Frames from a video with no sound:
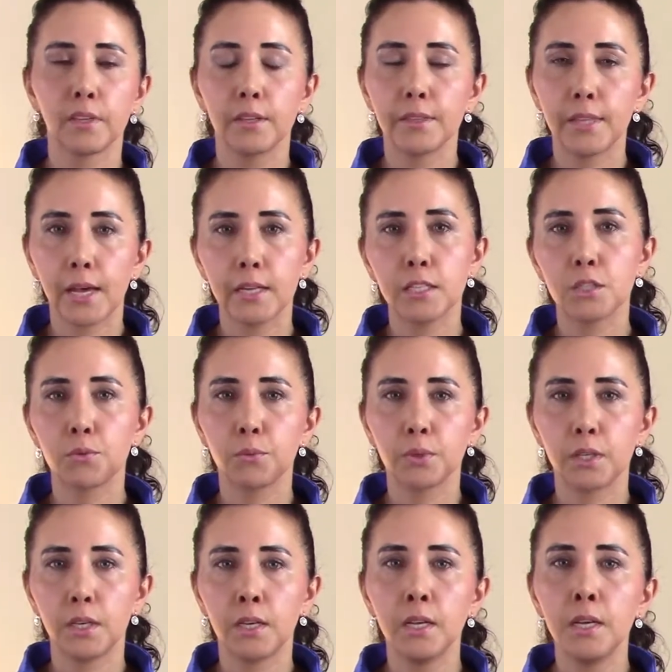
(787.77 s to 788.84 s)
That is
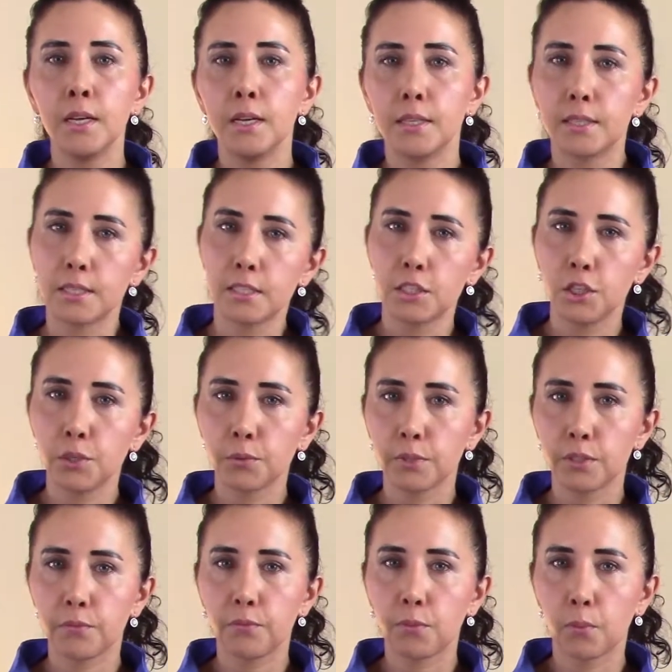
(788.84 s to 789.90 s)
really the
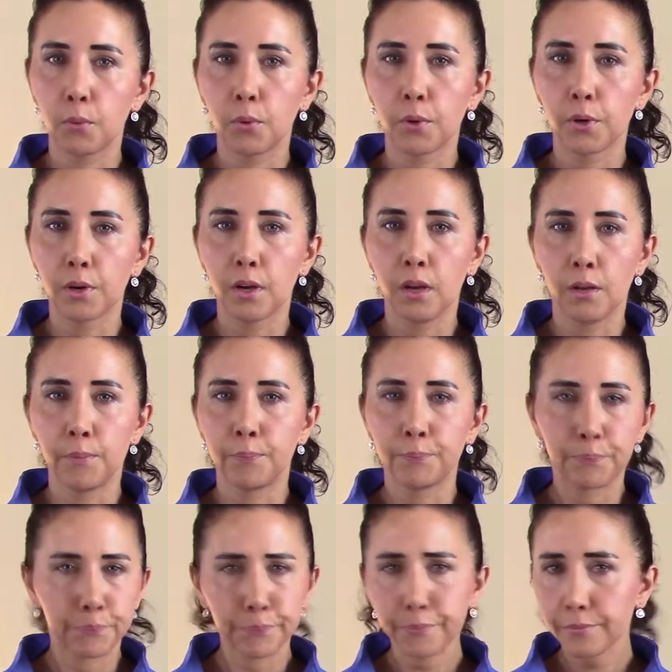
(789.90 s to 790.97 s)
secret for
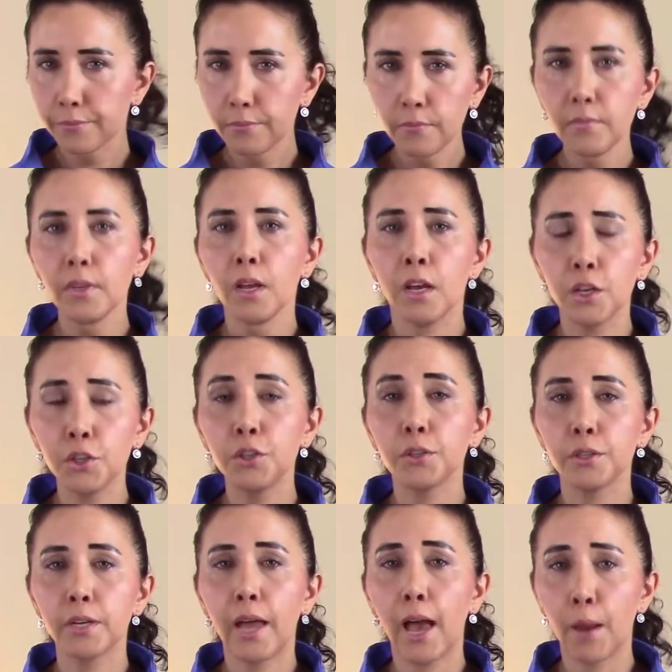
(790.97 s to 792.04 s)
a
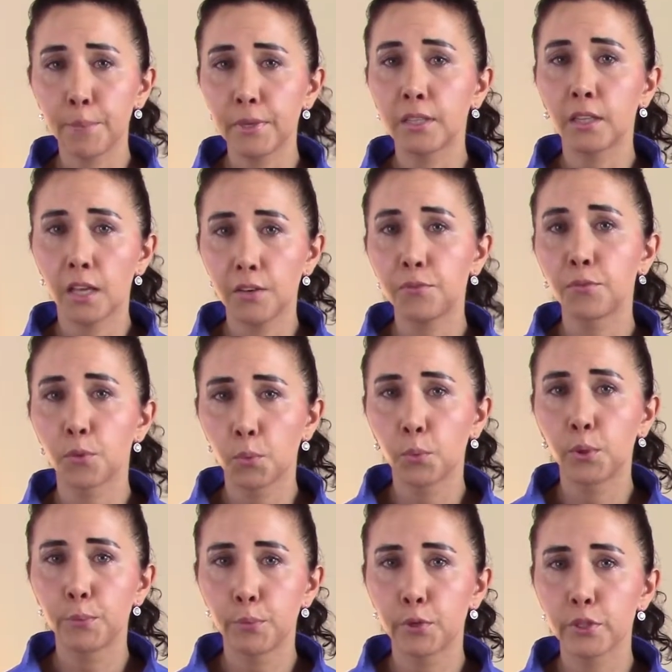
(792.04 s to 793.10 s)
good, happy life for a
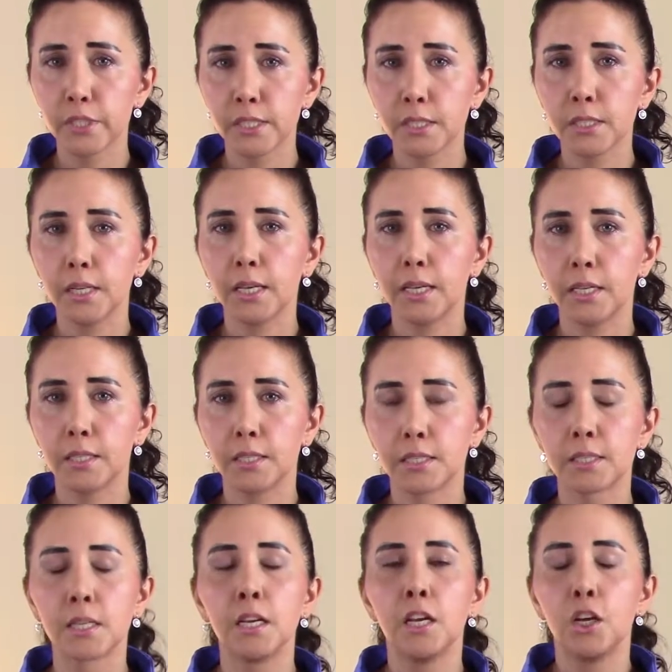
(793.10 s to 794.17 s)
wood person,
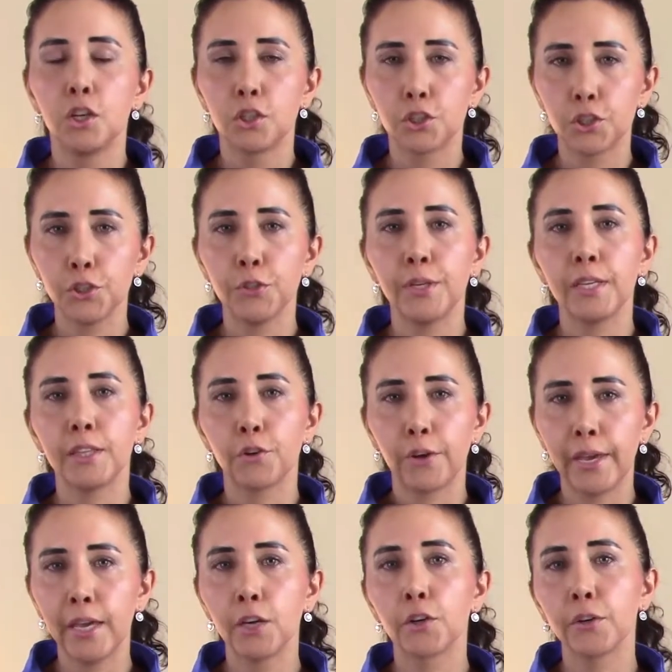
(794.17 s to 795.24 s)
is turning their
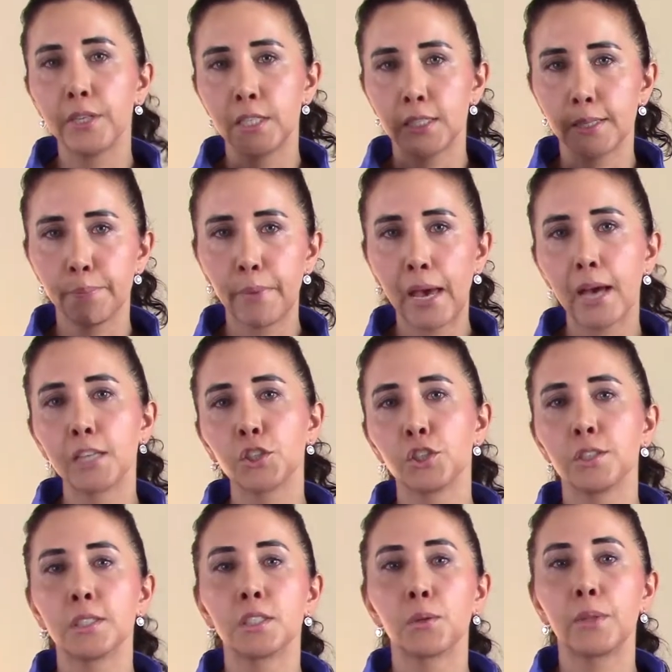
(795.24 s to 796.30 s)
anger into
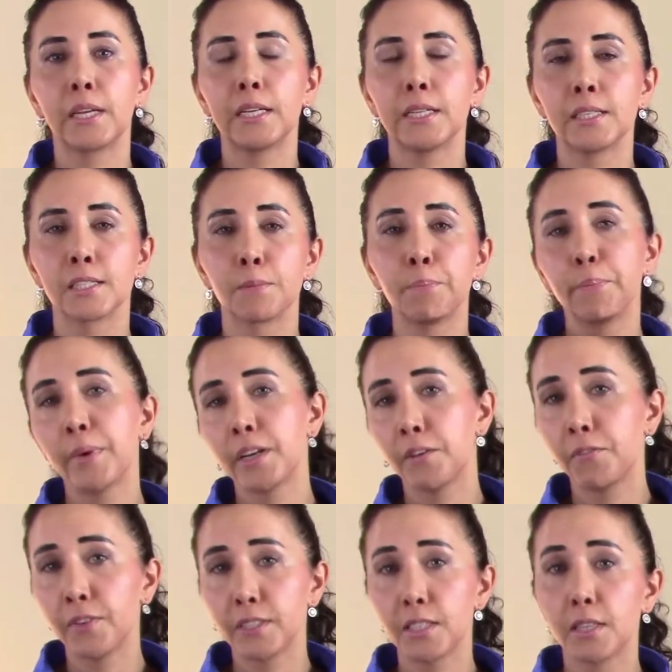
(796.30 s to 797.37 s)
passion so that it is a
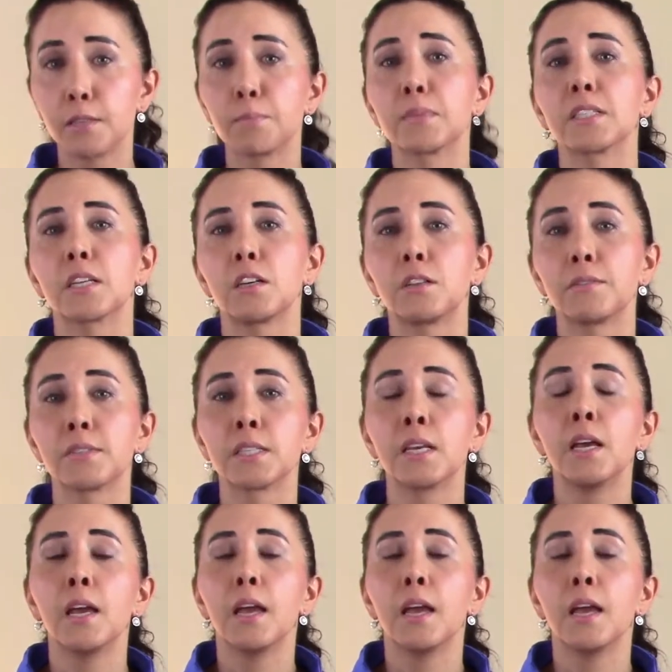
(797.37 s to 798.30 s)
benefit to themselves